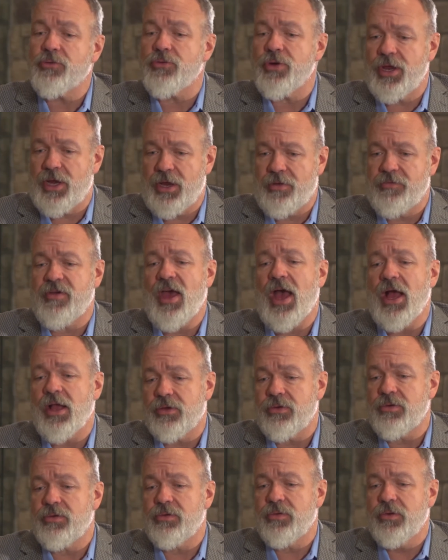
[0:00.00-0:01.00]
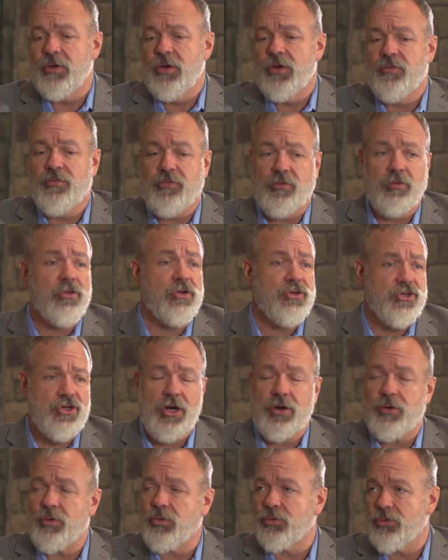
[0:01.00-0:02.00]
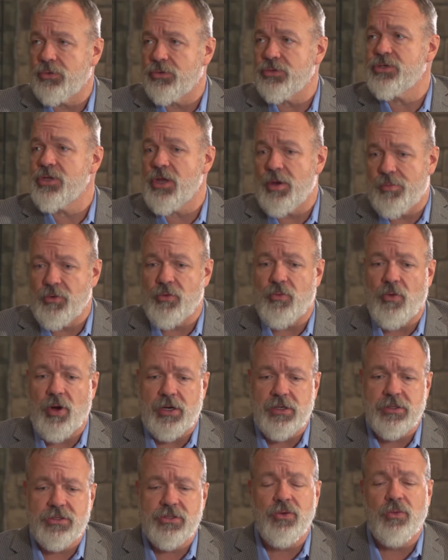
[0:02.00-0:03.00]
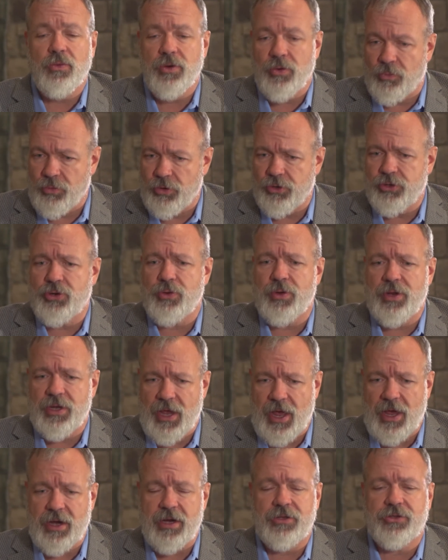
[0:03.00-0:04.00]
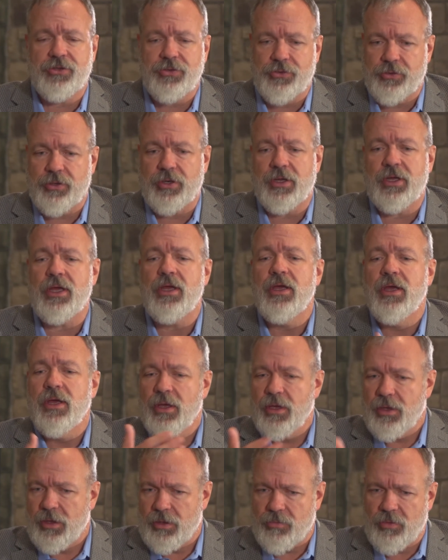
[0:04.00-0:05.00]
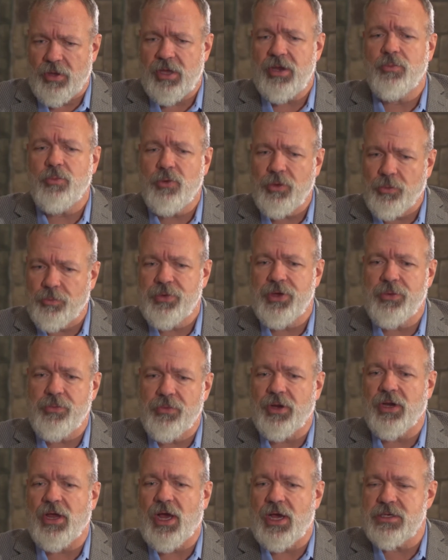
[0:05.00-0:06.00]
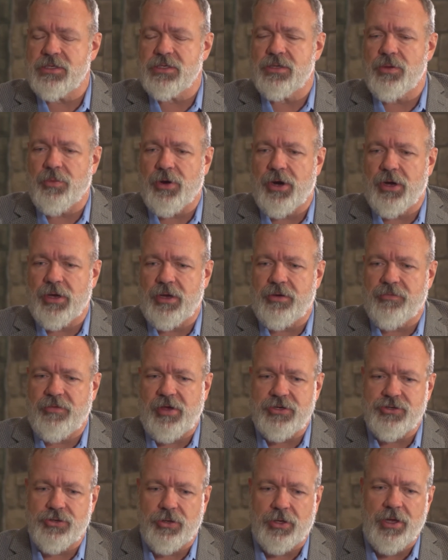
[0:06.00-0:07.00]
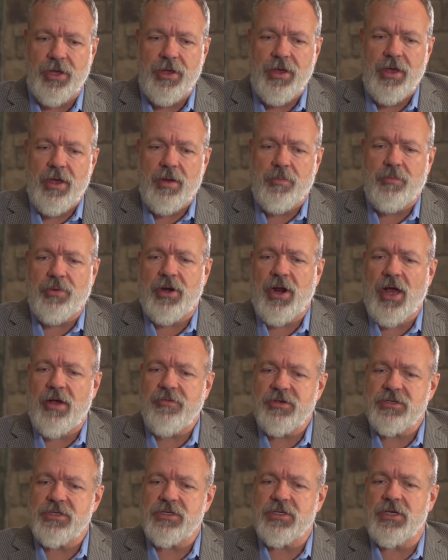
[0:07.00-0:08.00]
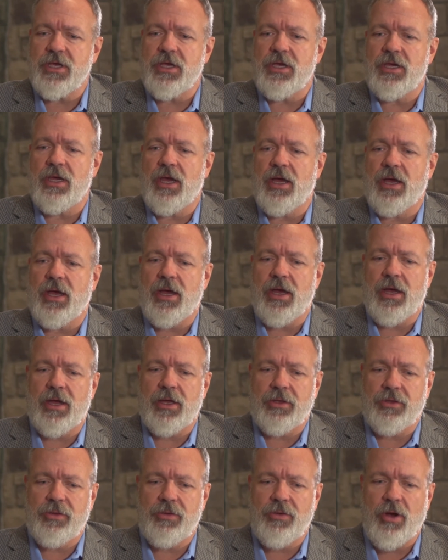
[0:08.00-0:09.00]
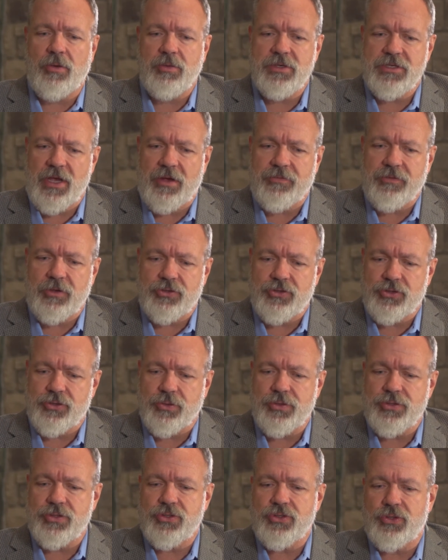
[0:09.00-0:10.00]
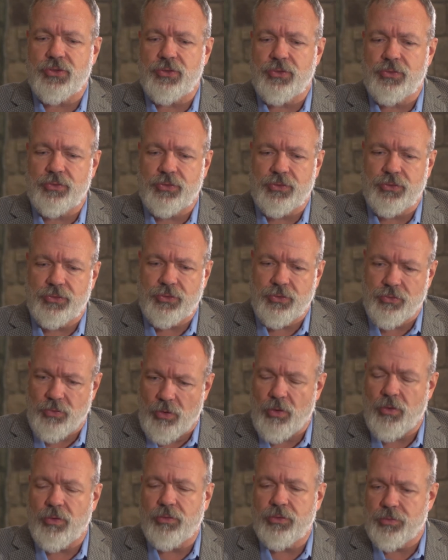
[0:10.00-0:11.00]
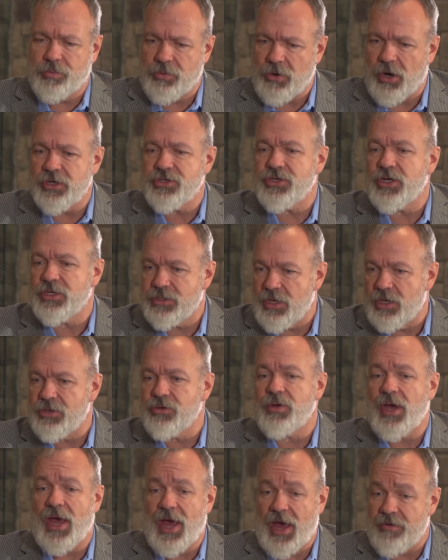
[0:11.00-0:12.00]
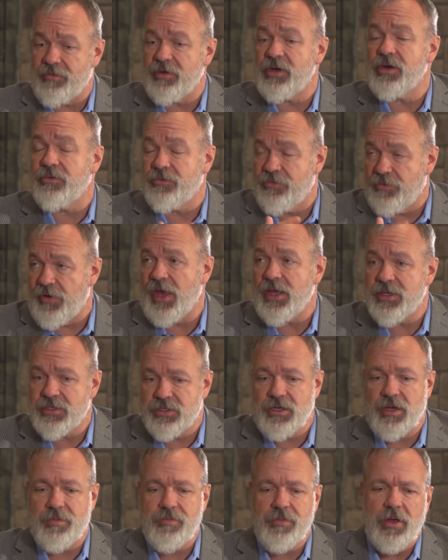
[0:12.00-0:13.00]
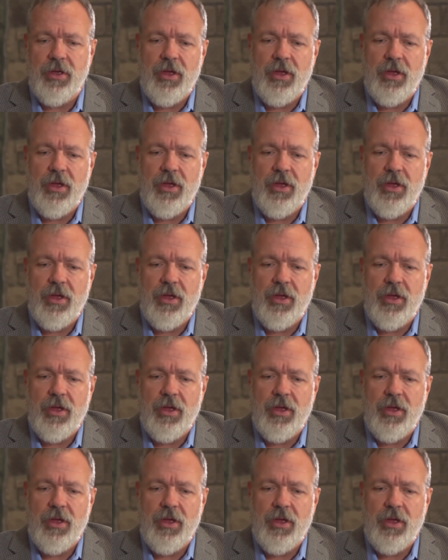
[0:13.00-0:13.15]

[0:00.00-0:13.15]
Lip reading: creating value for the shareholders, number one. So we're doing that internally. It will be realized in the market eventually. But obviously, you always have the choice to grow the projects that you have and advance them,